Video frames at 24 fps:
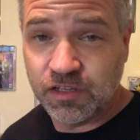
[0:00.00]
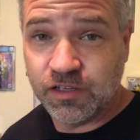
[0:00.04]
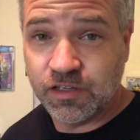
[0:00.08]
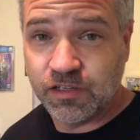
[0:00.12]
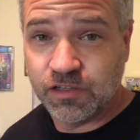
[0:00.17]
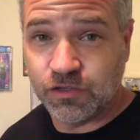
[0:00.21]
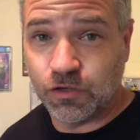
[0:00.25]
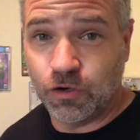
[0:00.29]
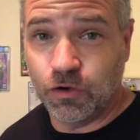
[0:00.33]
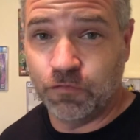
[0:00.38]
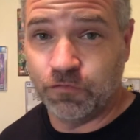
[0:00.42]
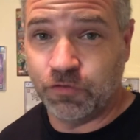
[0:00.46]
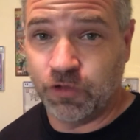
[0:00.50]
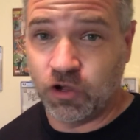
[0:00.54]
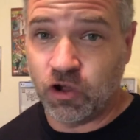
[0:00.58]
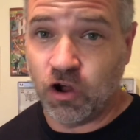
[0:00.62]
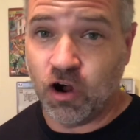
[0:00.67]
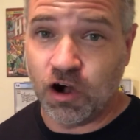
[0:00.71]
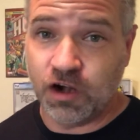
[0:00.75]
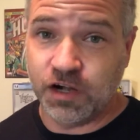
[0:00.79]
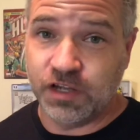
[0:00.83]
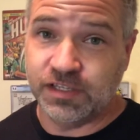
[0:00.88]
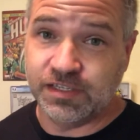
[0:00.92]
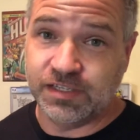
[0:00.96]
So if the
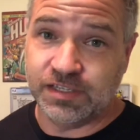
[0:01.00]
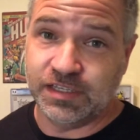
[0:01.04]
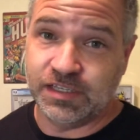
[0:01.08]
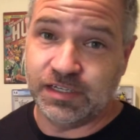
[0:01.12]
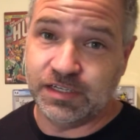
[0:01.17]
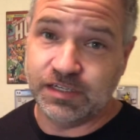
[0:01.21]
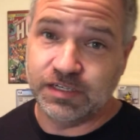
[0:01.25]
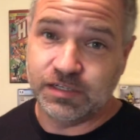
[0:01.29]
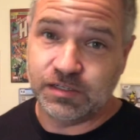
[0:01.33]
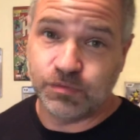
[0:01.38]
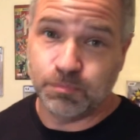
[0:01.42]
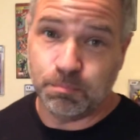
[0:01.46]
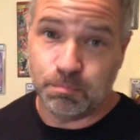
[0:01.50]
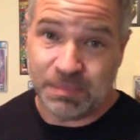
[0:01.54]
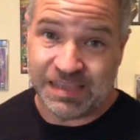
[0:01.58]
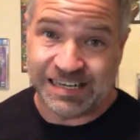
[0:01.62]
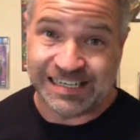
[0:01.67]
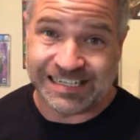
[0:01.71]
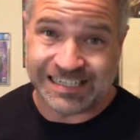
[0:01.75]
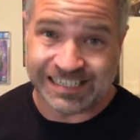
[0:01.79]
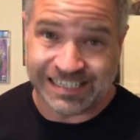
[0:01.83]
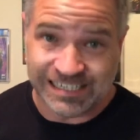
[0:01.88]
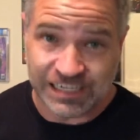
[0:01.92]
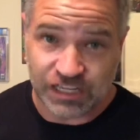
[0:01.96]
card is in
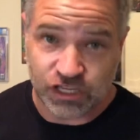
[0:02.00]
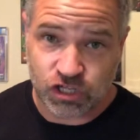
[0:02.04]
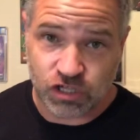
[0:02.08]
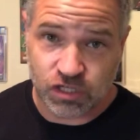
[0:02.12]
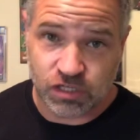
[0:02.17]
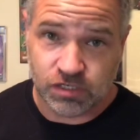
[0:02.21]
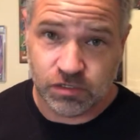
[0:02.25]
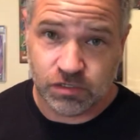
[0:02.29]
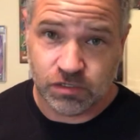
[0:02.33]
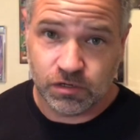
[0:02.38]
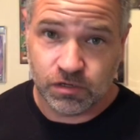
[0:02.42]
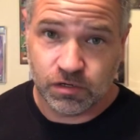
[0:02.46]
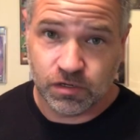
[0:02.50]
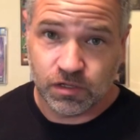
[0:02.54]
mint condition,